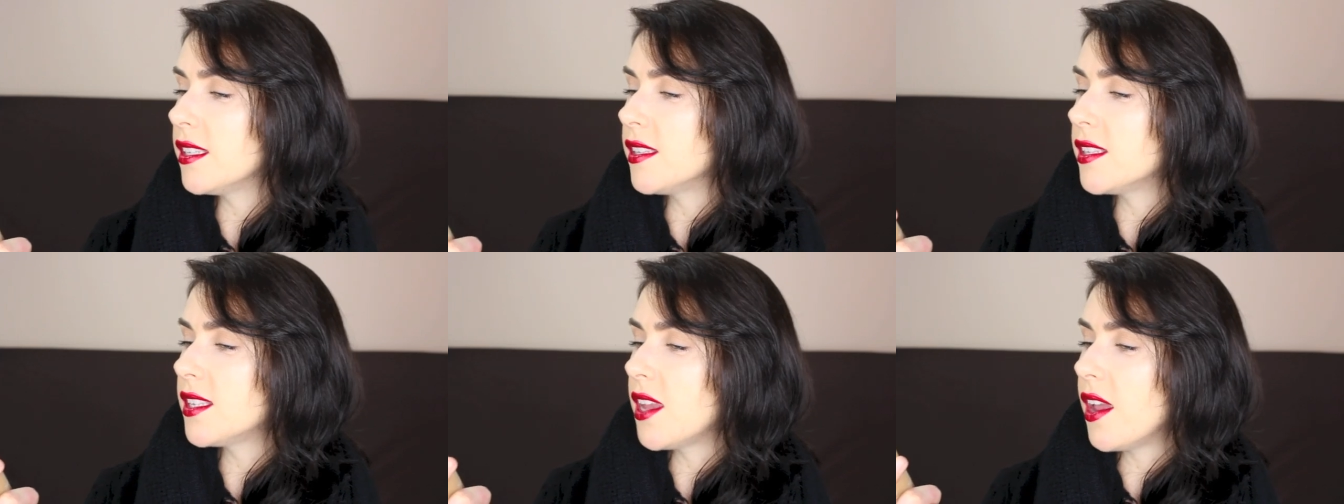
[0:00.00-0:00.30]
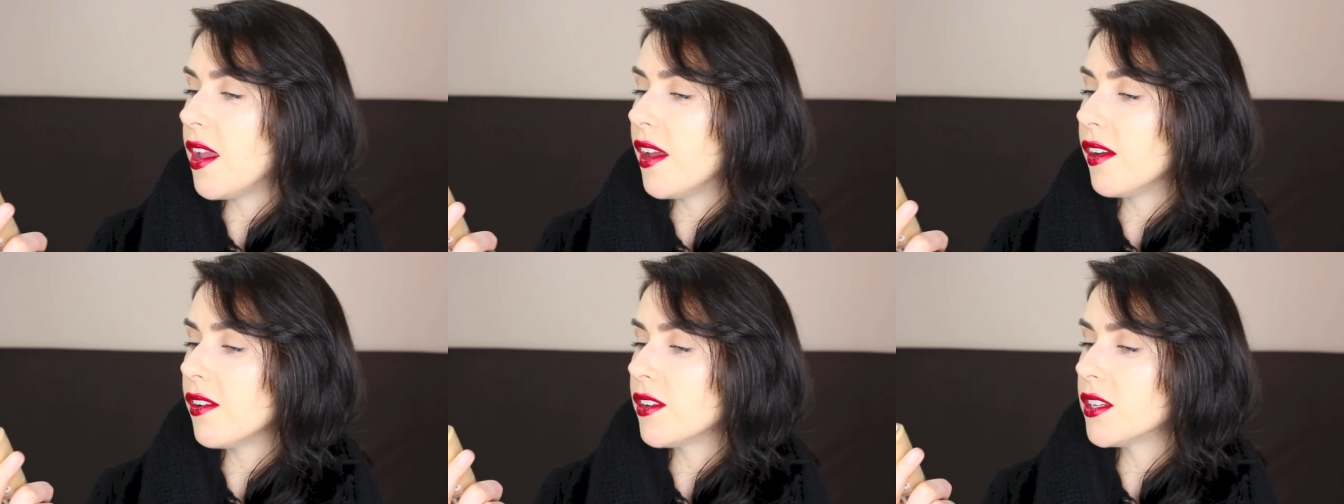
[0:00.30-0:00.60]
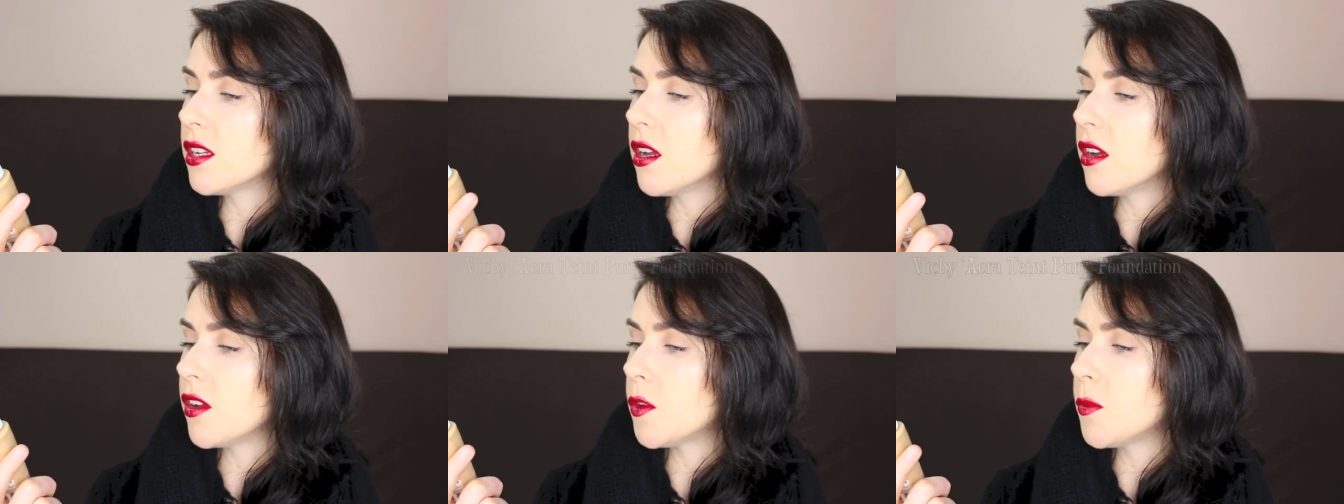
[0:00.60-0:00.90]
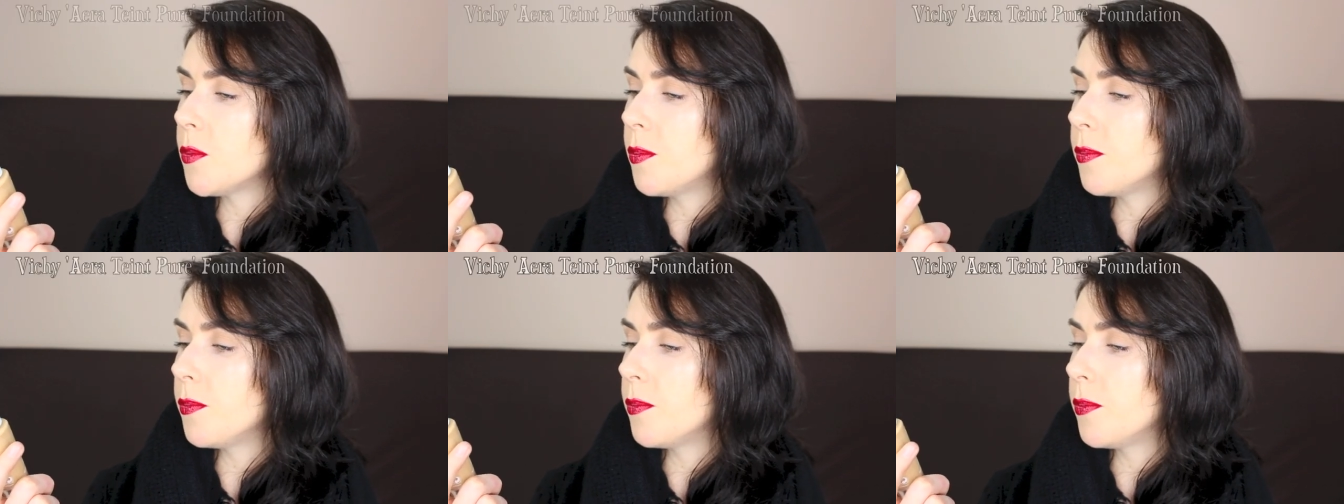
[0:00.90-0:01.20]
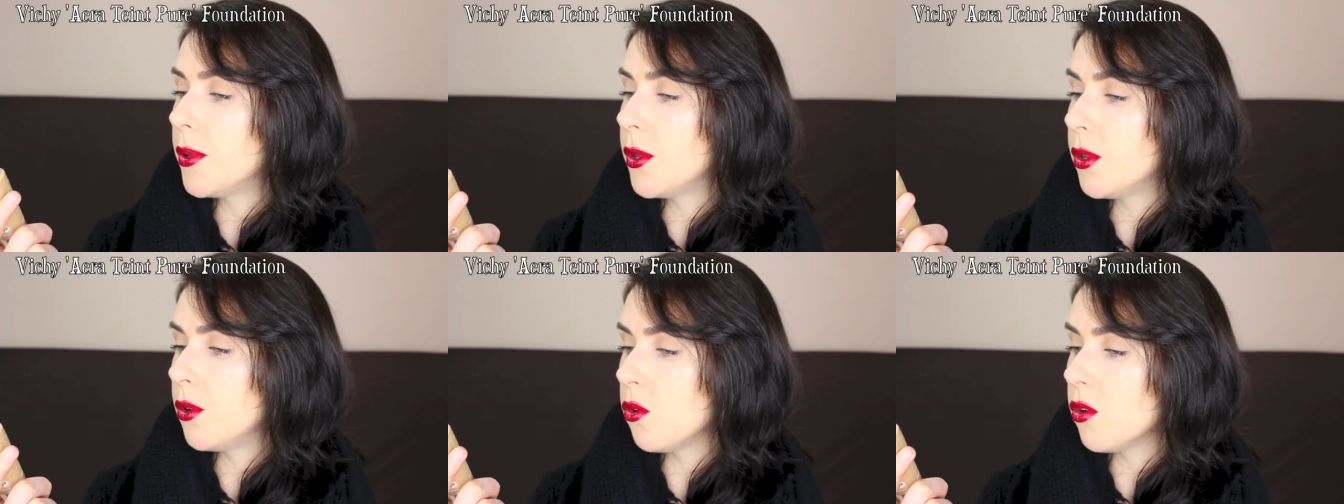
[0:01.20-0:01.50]
It's the Aera Teint
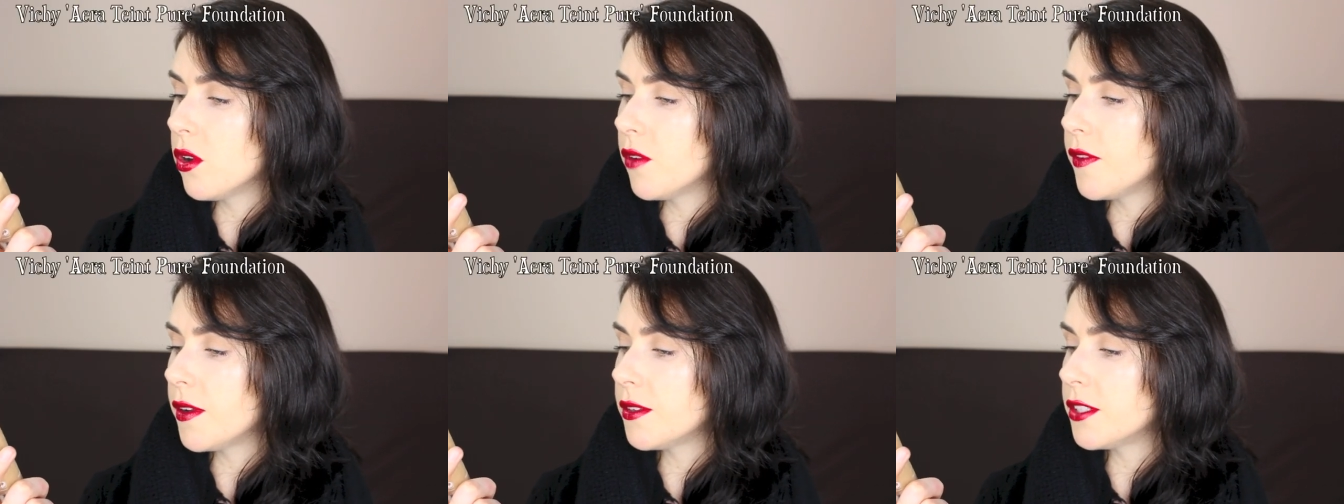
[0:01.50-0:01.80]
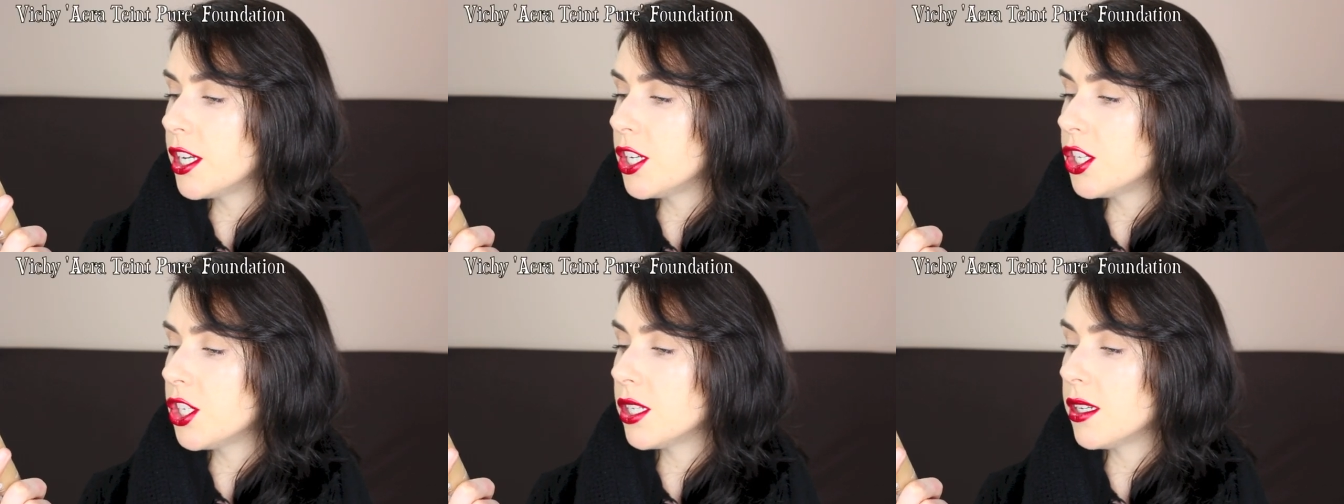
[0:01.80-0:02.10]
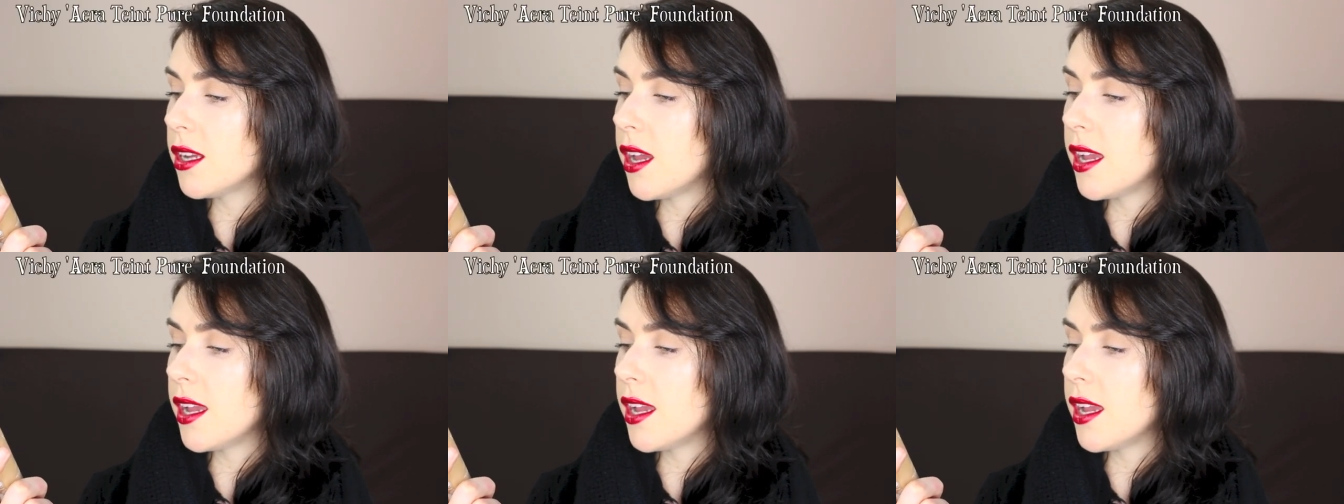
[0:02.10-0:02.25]
Pure foundation.